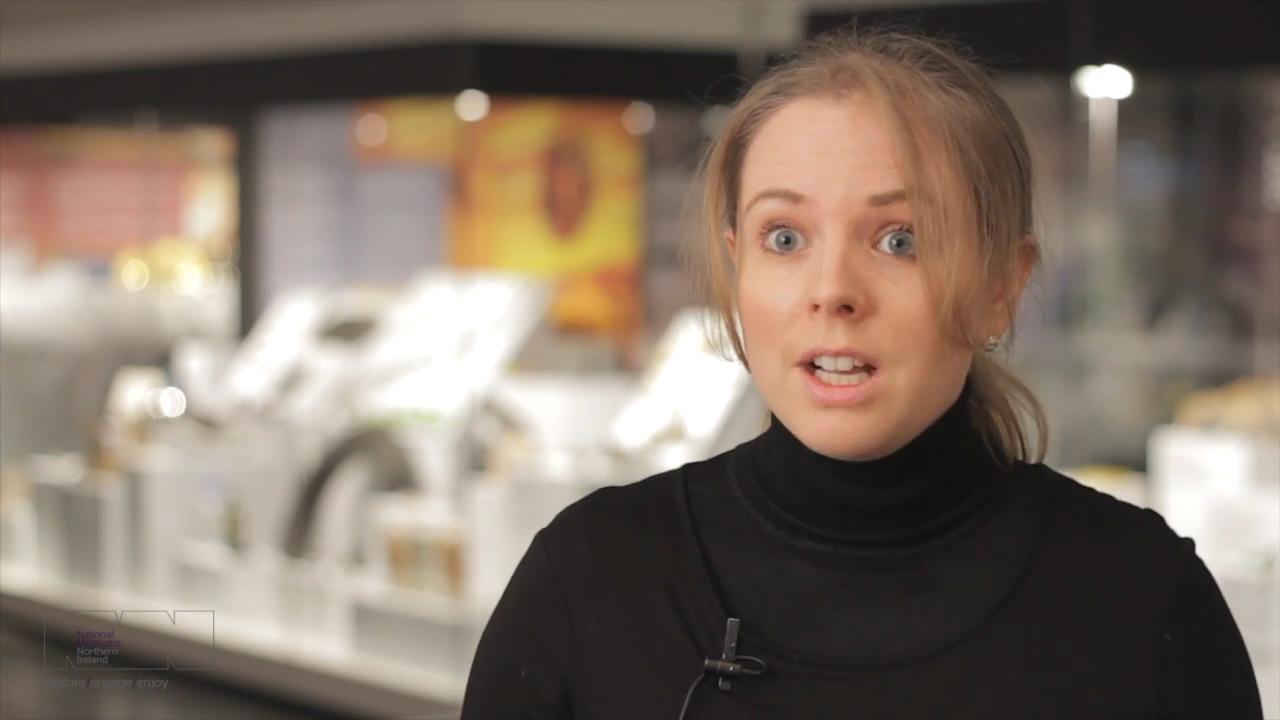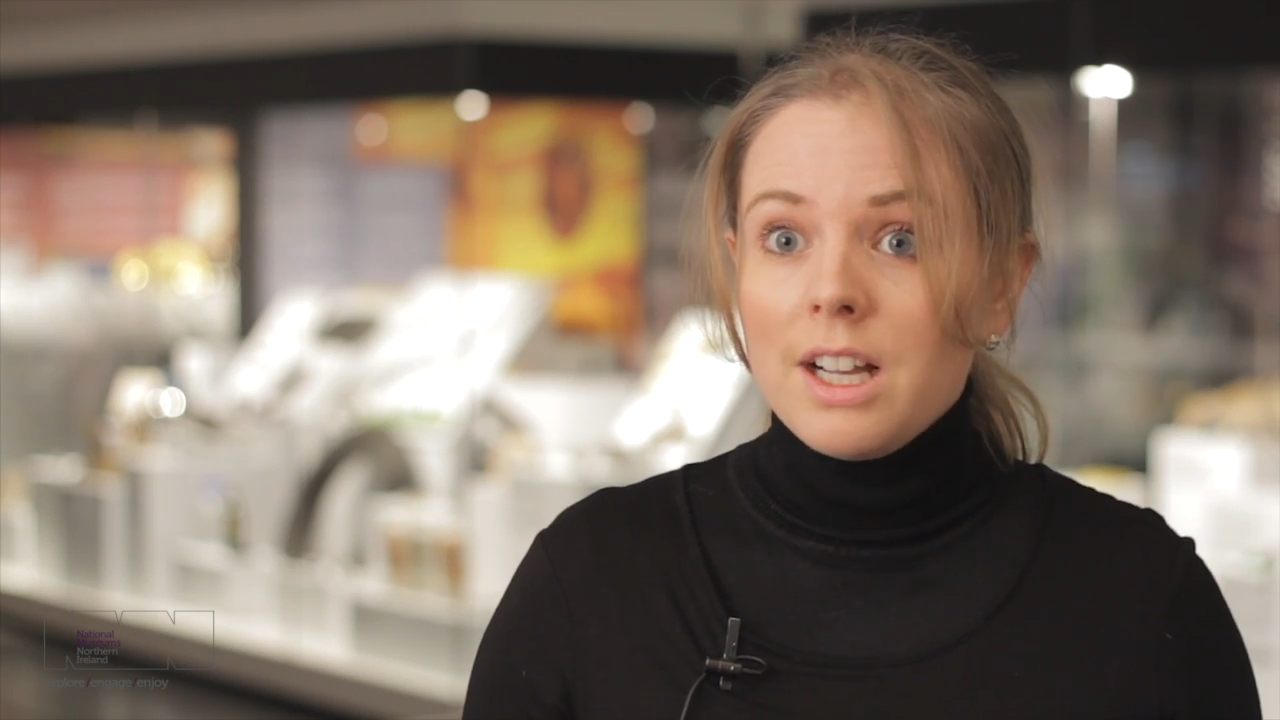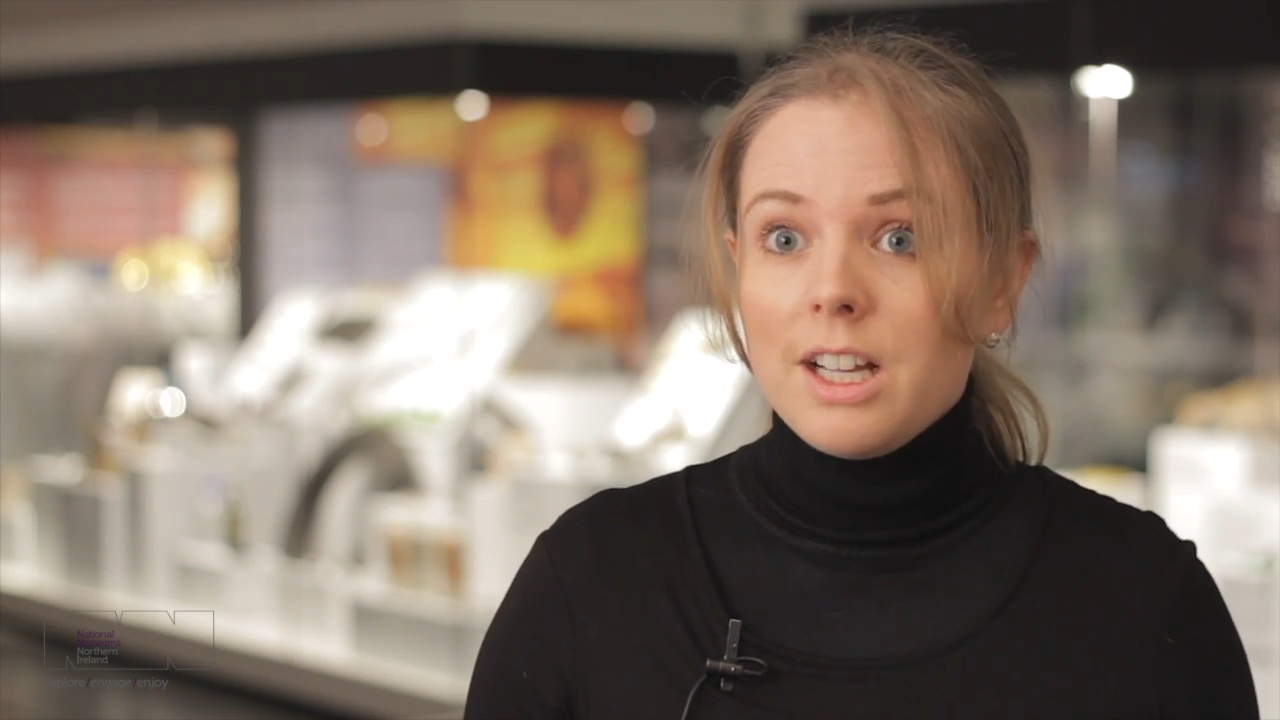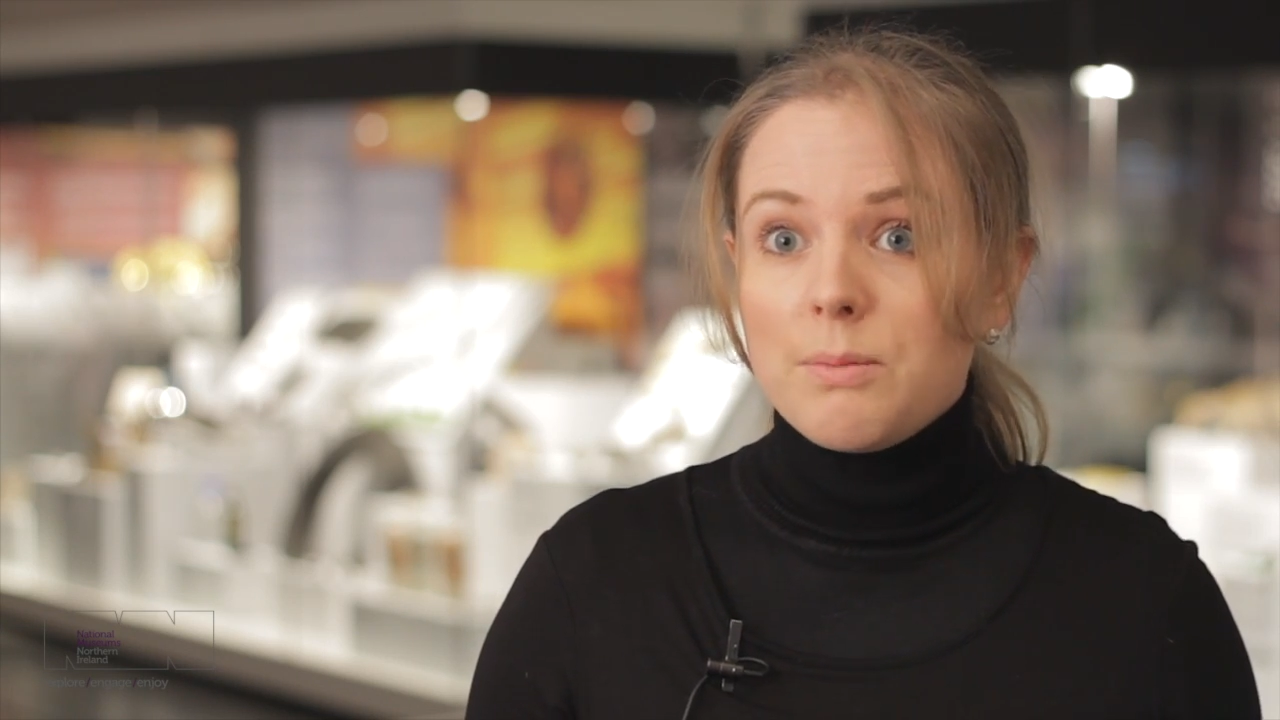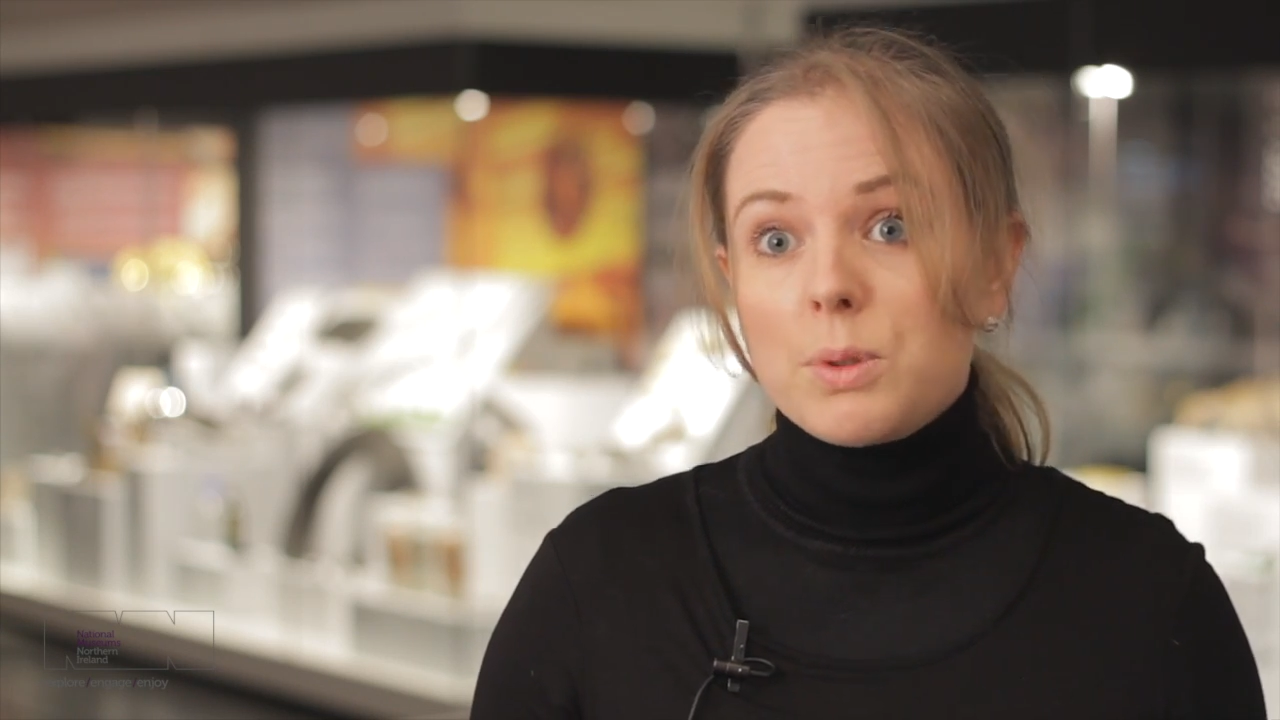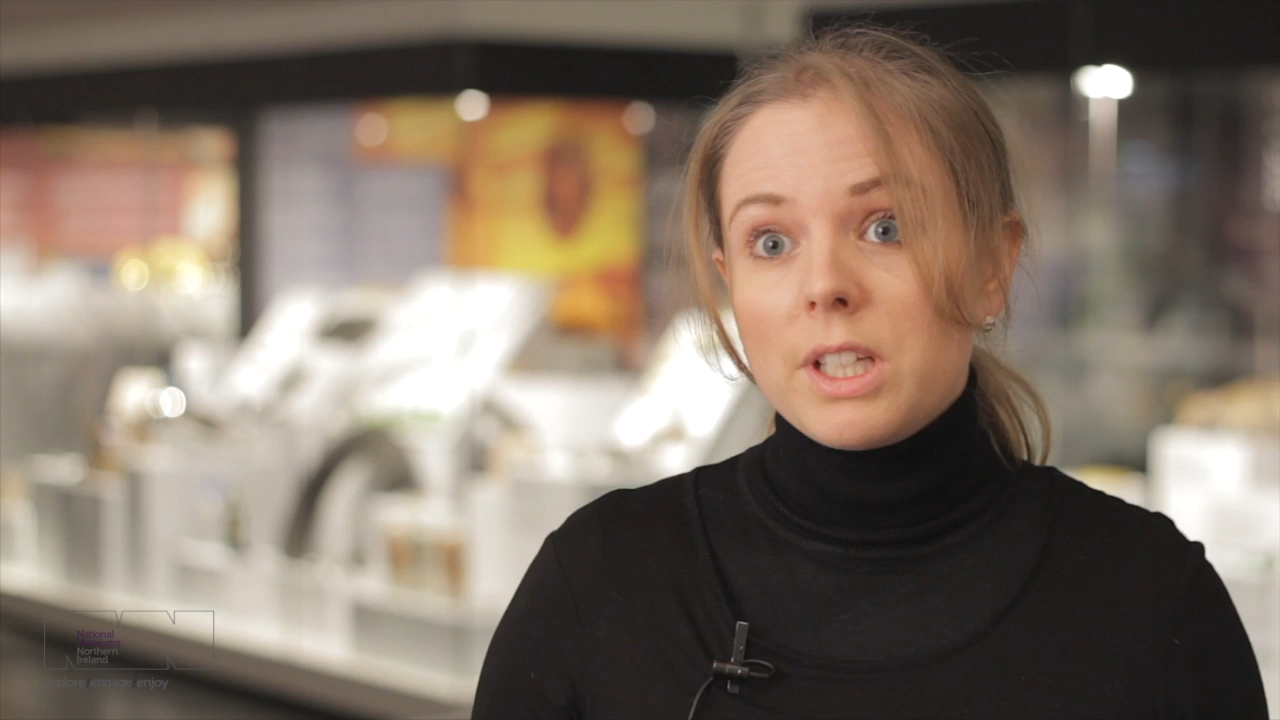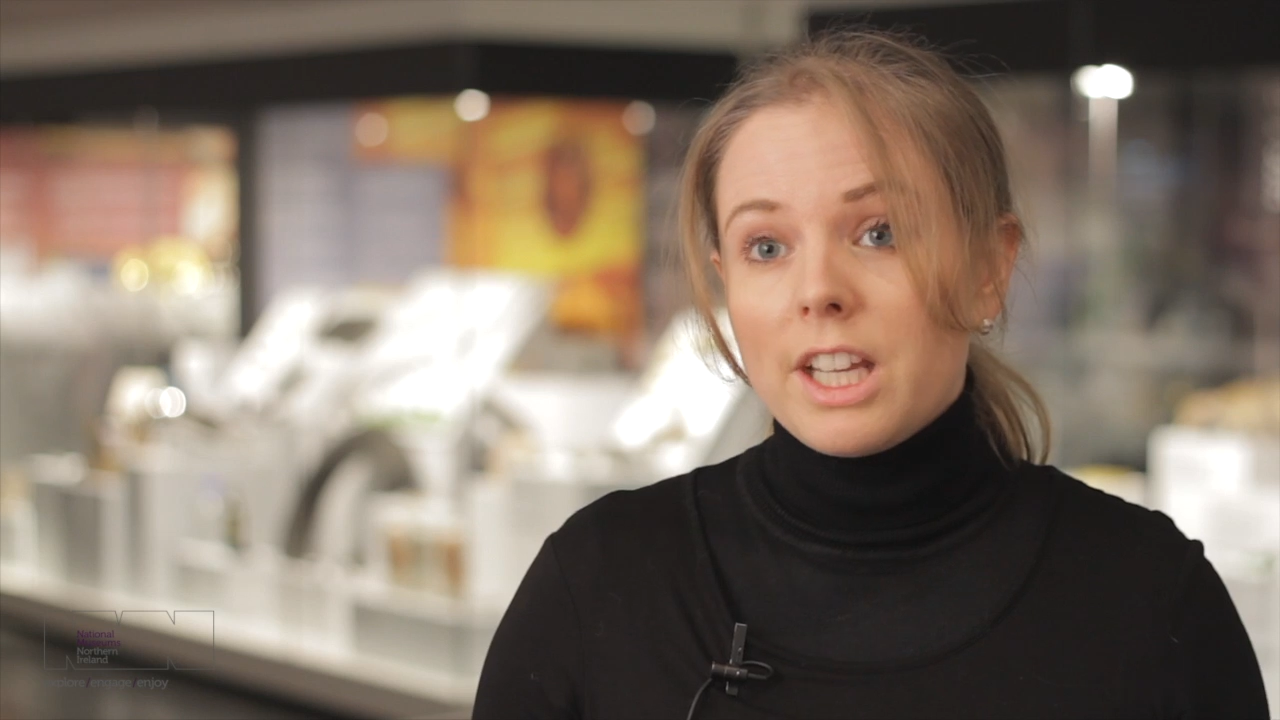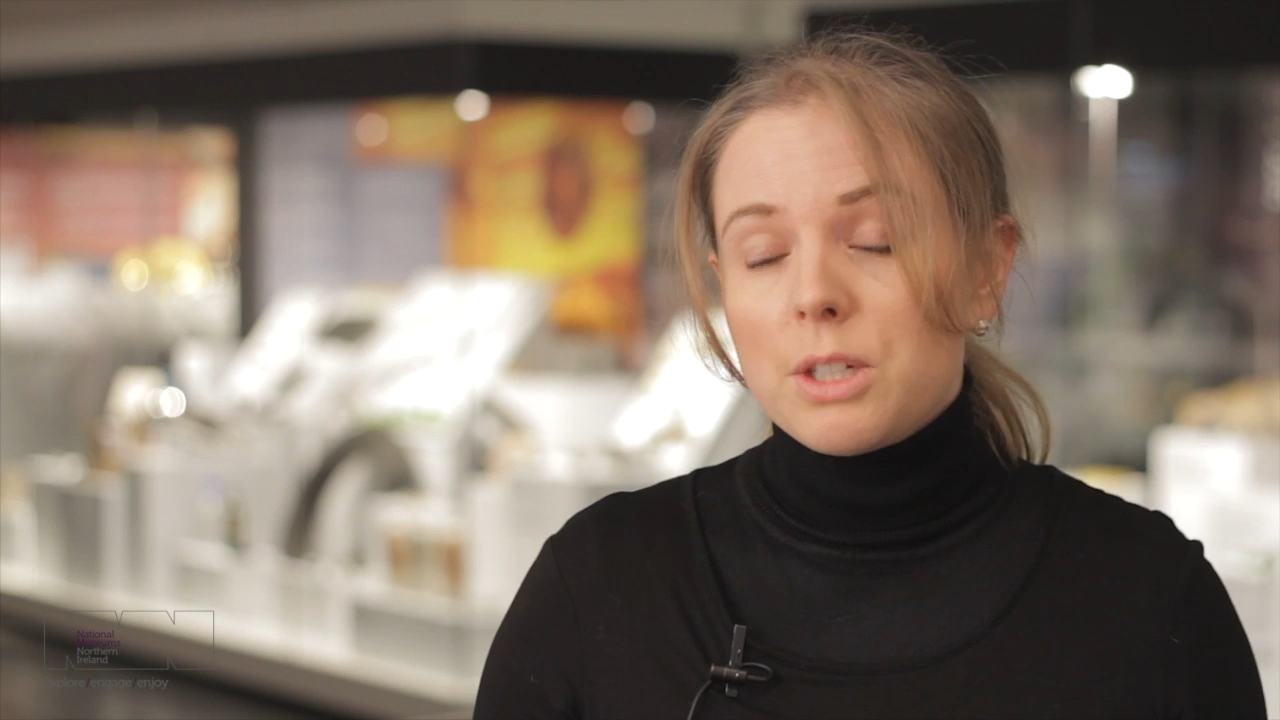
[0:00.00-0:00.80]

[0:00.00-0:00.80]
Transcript: to engage